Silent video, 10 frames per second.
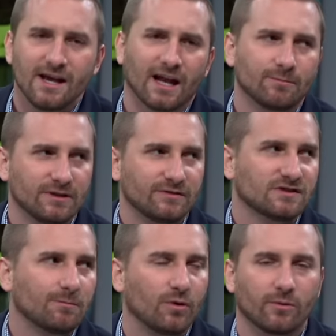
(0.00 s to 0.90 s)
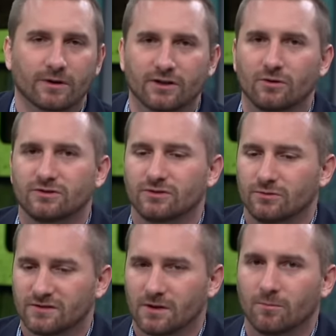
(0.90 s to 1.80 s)
And I believe at some point we're going to go to
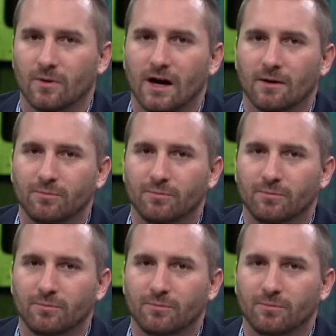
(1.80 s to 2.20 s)
some uh,